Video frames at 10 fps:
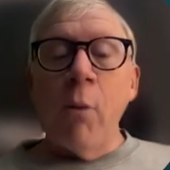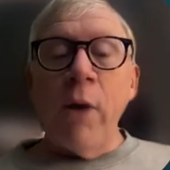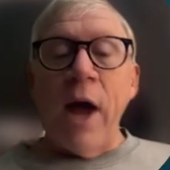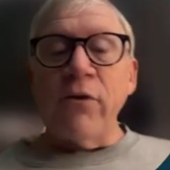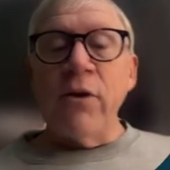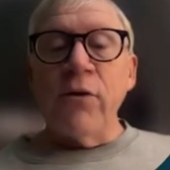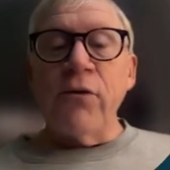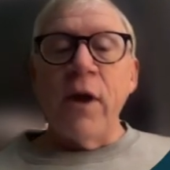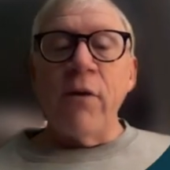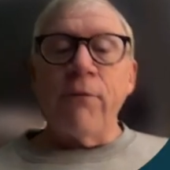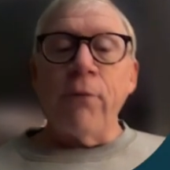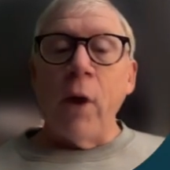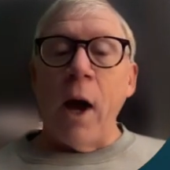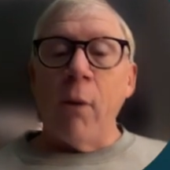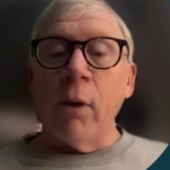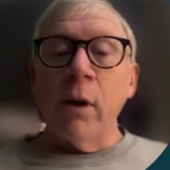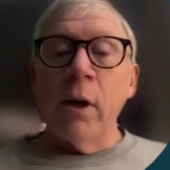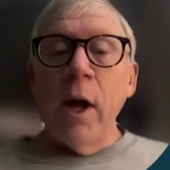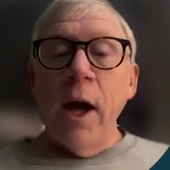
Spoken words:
We ask you to stay the full hour,